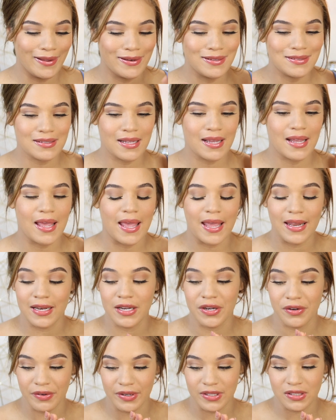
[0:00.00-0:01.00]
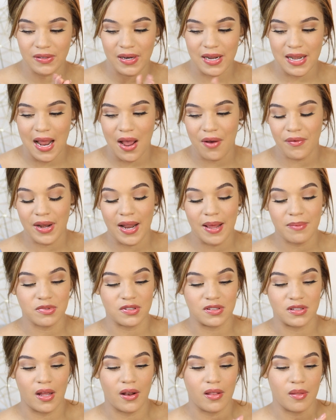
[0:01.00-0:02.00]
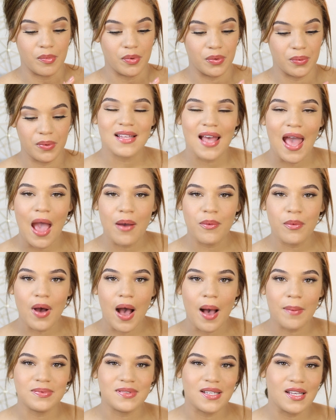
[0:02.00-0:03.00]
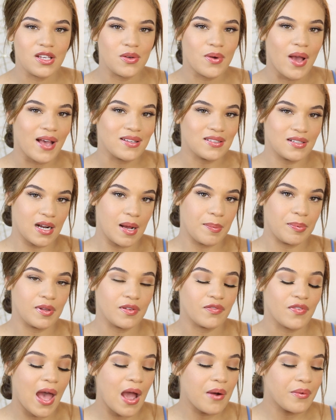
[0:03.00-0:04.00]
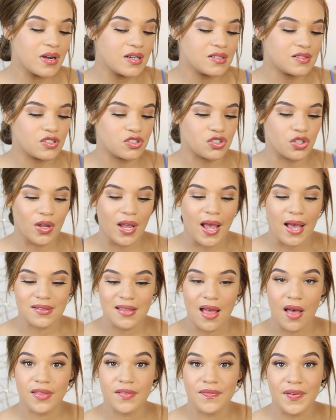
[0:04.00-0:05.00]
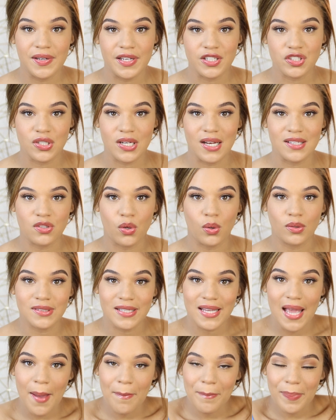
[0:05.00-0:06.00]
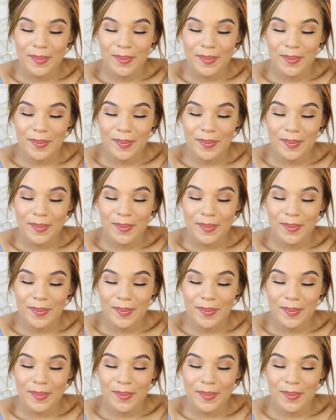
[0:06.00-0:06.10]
It is like 80 degrees right now, and I'm just not in the mood. I will update you guys in a couple of hours to show you guys how the foundation is holding up.